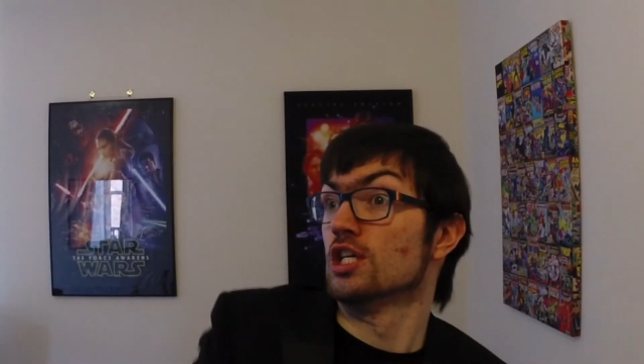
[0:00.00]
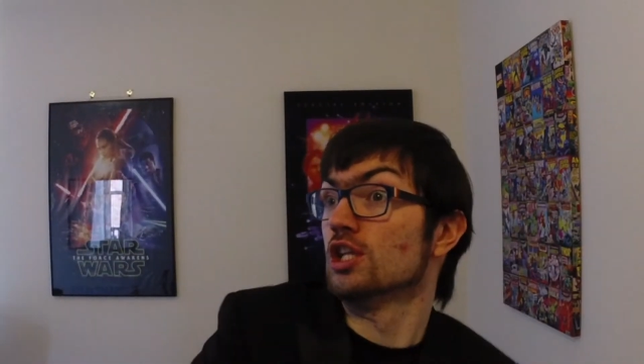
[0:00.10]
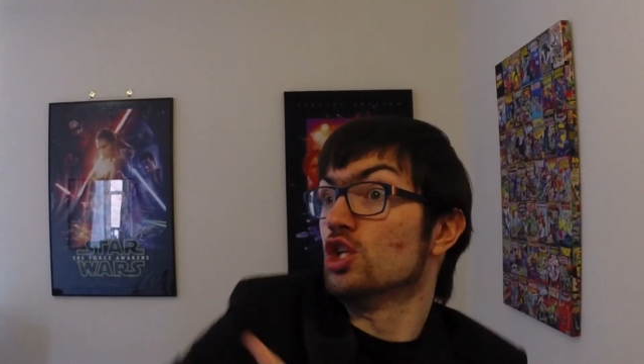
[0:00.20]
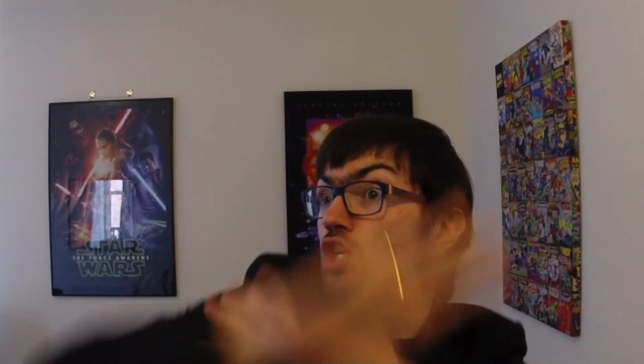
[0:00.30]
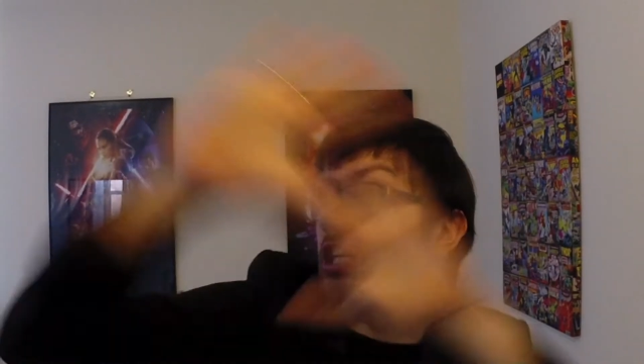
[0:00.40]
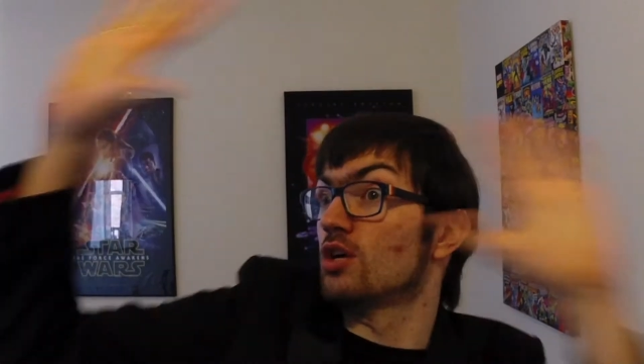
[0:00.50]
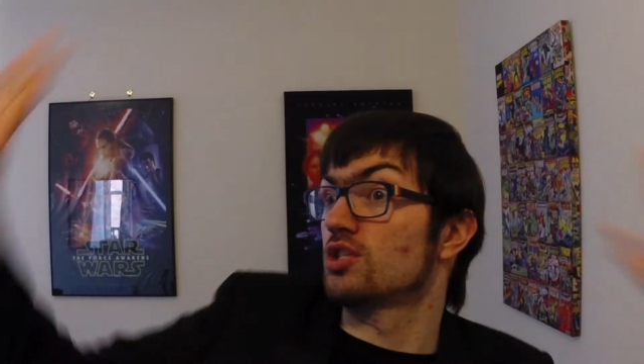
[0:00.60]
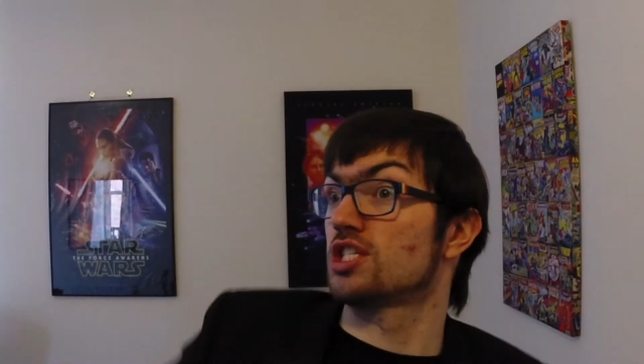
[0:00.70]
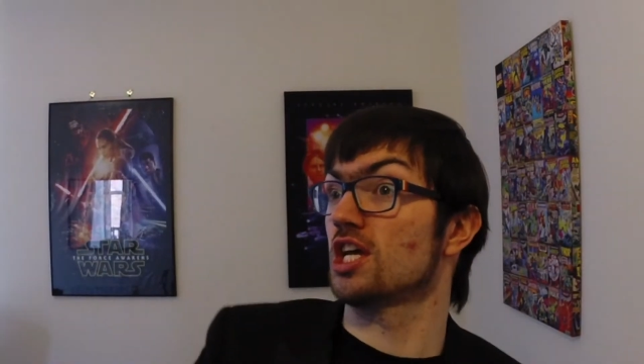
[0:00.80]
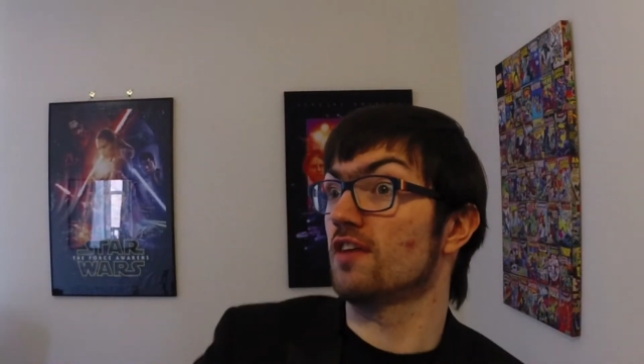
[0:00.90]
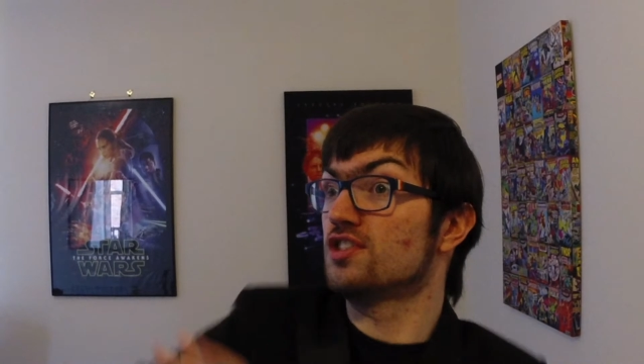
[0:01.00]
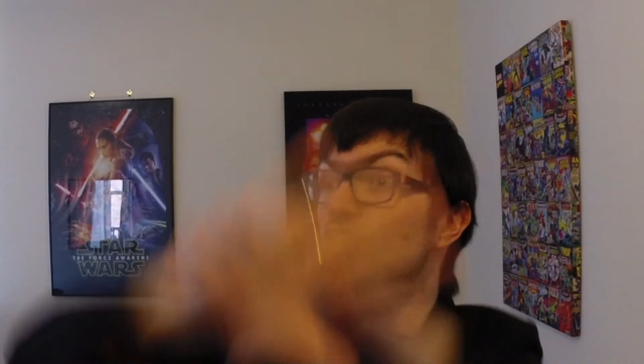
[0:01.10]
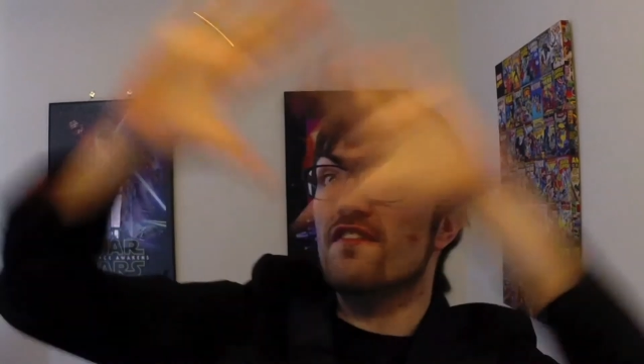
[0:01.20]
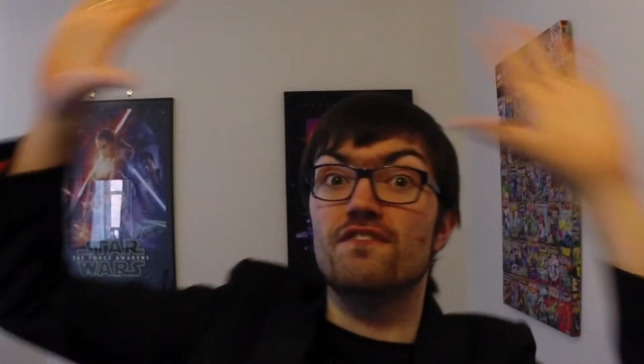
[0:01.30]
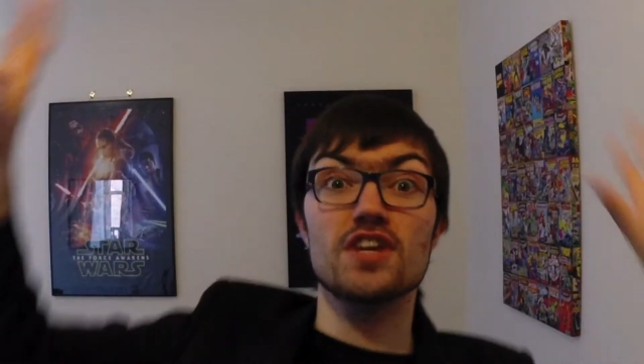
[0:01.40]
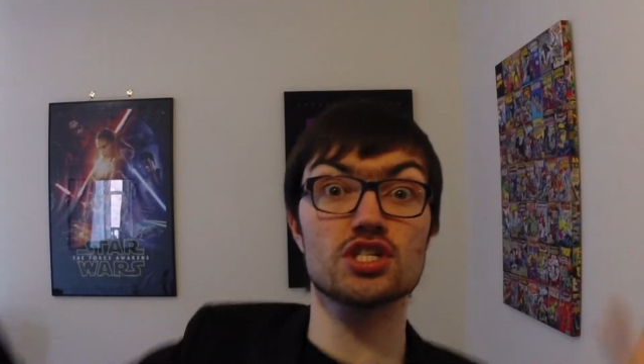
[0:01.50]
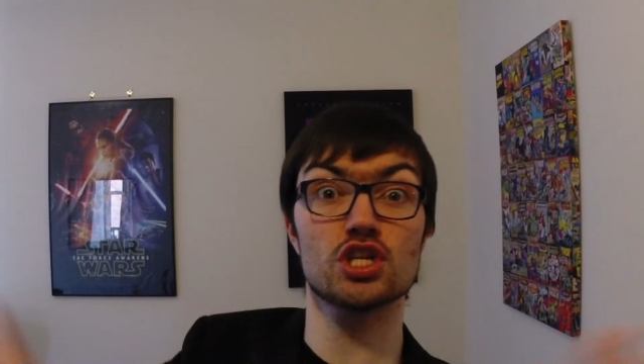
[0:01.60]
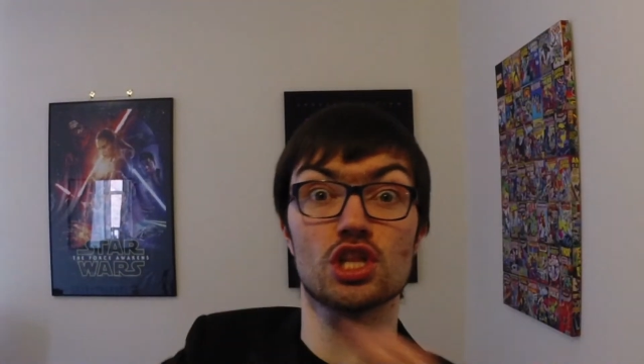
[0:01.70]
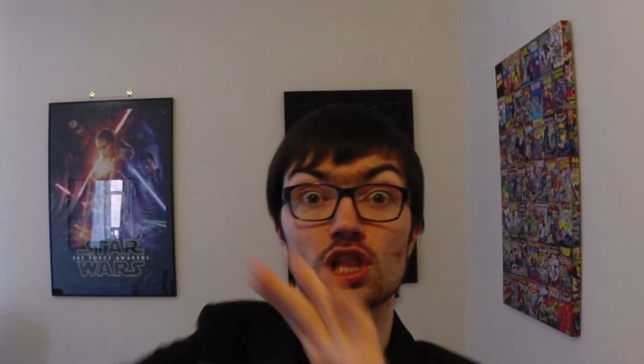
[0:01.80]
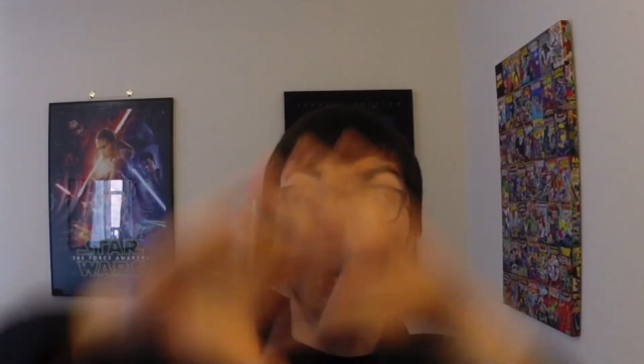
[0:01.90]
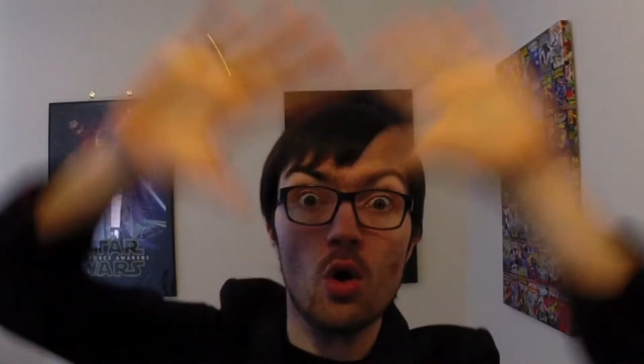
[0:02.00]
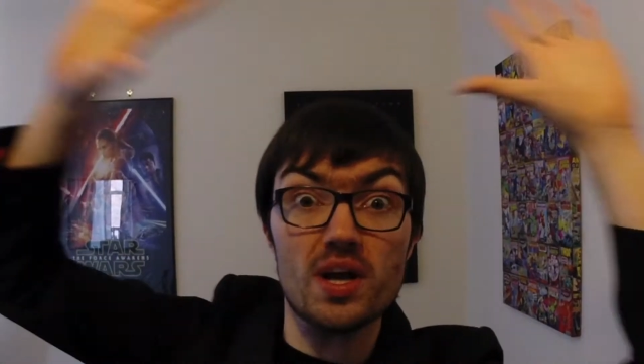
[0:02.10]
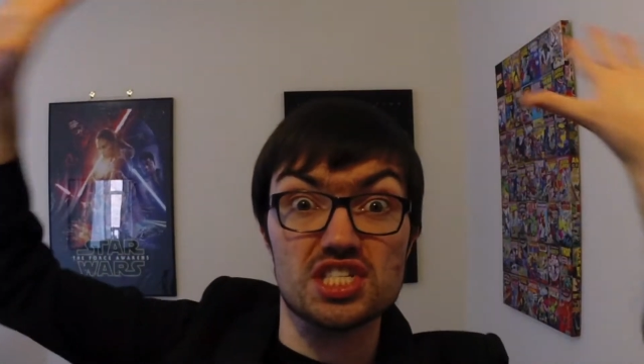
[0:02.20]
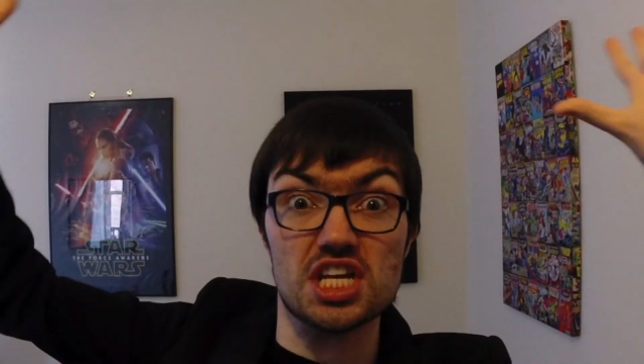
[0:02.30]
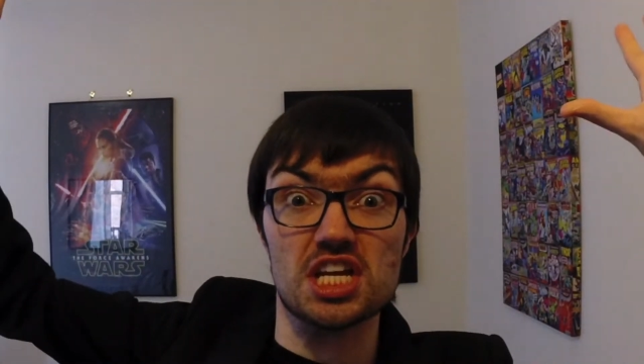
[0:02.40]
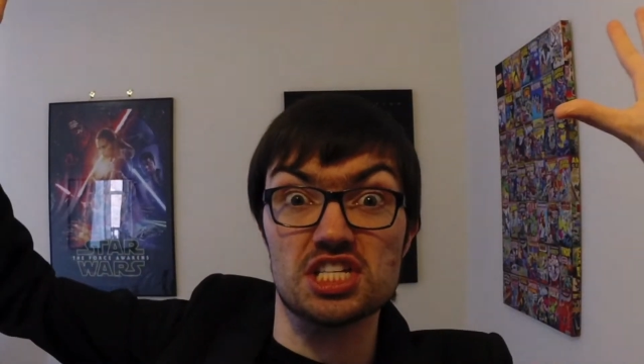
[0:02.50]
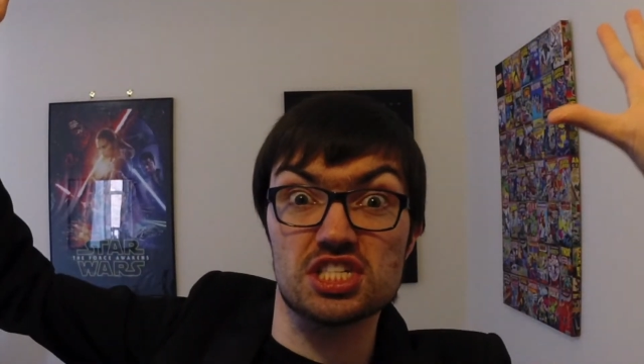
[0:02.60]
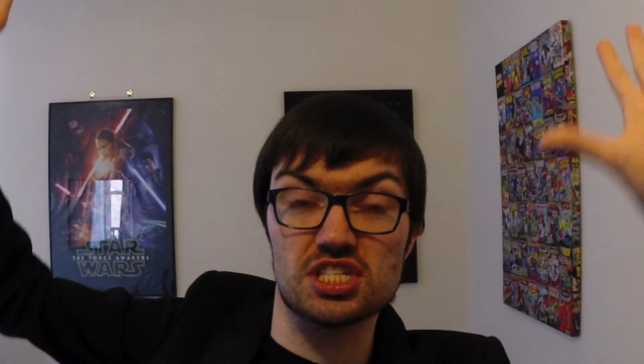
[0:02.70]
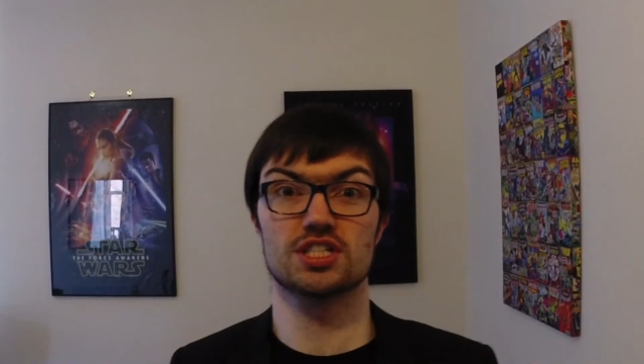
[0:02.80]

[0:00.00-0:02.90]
Look how self-sufficient Lois is!